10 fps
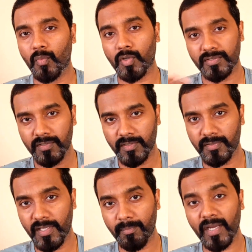what
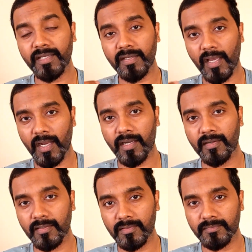uh, they might
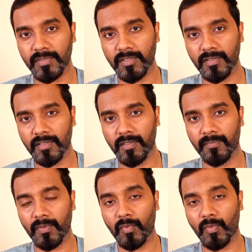had um, um,